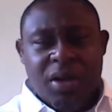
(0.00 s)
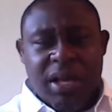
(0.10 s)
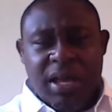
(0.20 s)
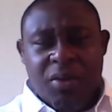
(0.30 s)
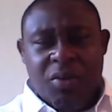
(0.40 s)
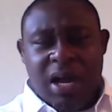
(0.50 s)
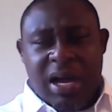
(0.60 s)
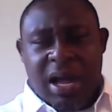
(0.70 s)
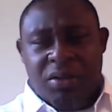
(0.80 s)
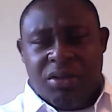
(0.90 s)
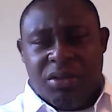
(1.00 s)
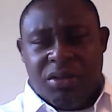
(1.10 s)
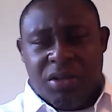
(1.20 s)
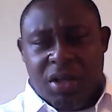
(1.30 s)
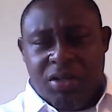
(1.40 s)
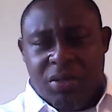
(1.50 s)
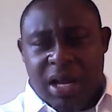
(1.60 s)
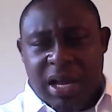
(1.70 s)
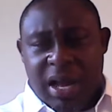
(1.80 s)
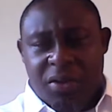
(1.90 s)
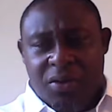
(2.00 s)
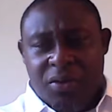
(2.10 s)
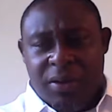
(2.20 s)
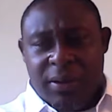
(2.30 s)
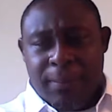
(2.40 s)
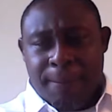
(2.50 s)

Et où la caillou, John Charles, où la caillou?